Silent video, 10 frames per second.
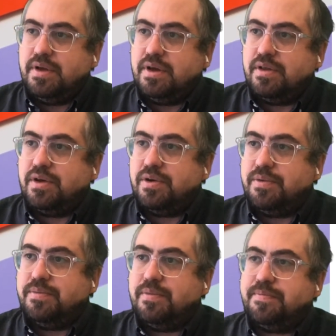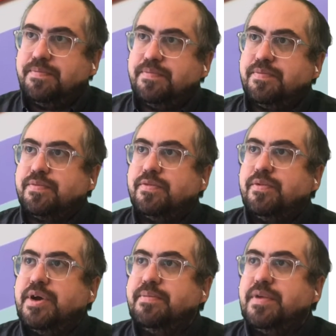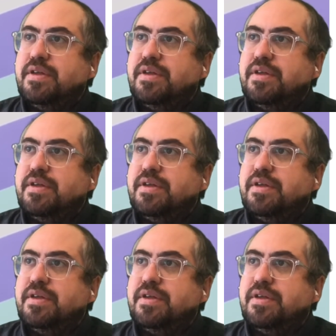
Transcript: hello, right?